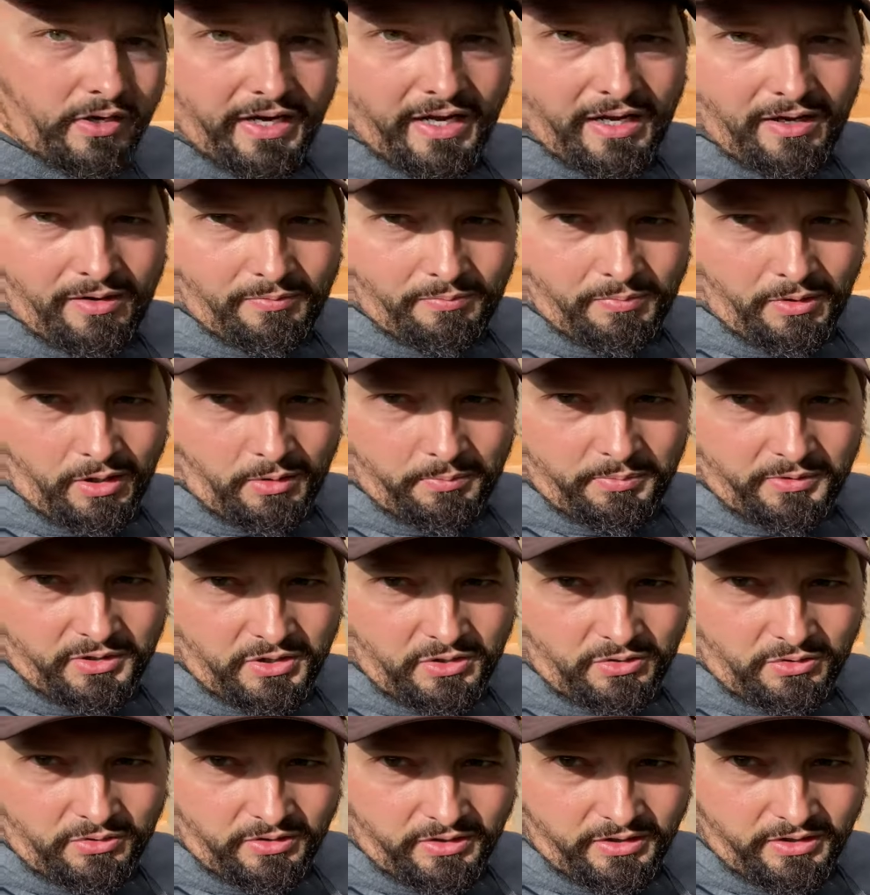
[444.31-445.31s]
out
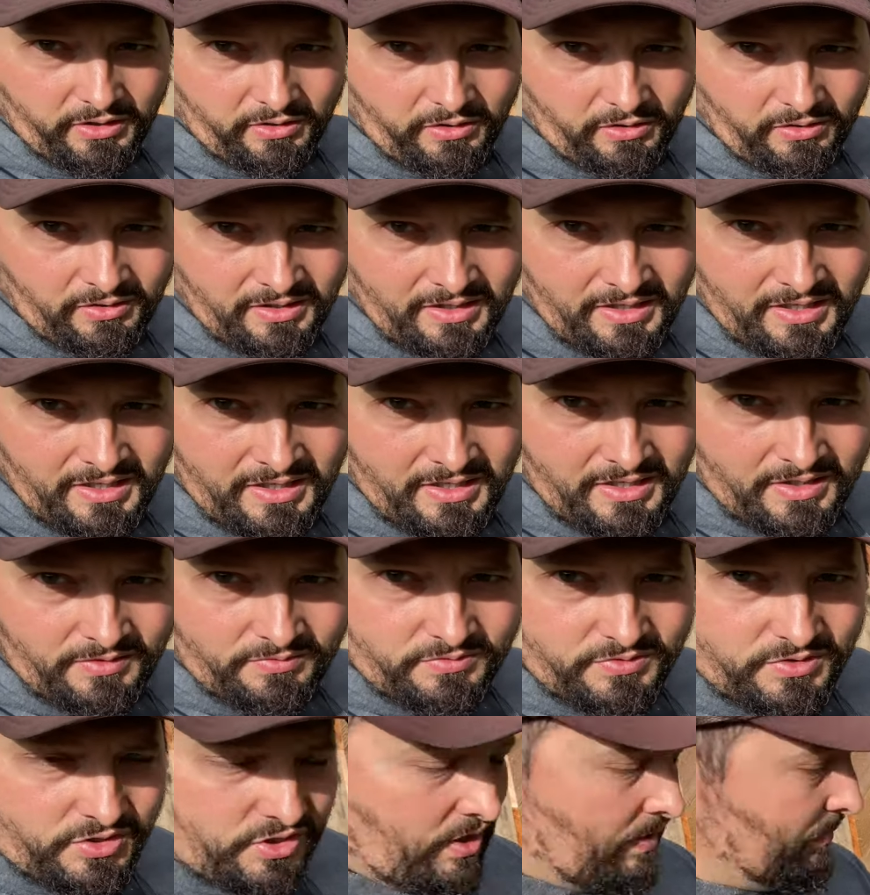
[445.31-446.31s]
barbecue grill,
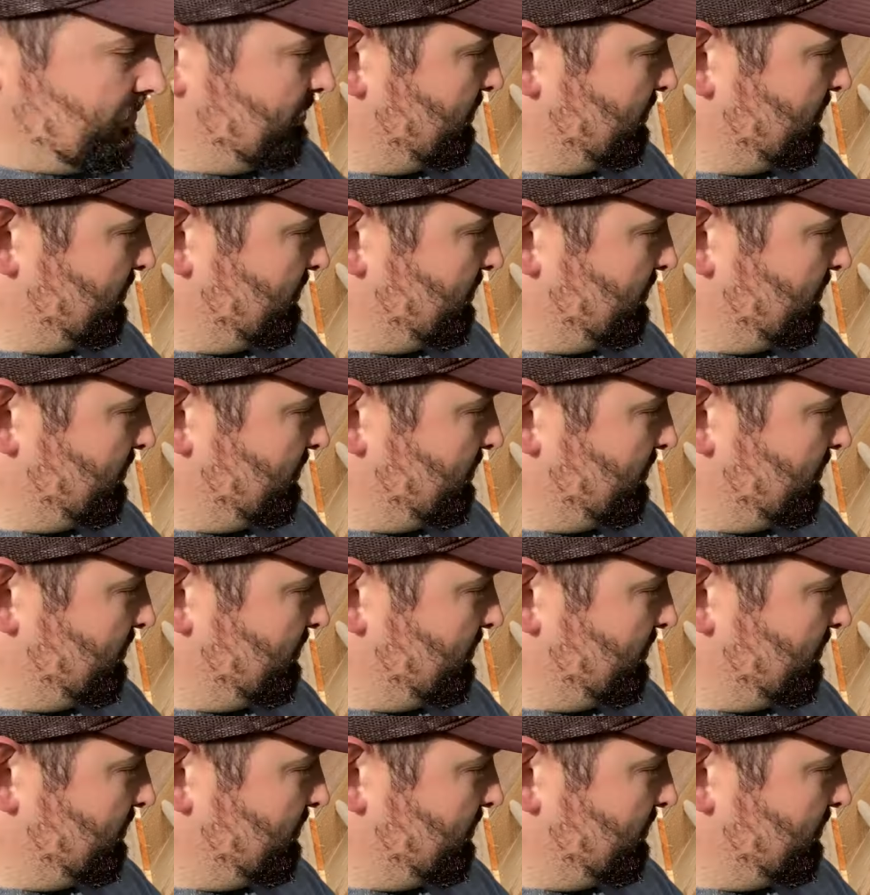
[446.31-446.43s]
cheap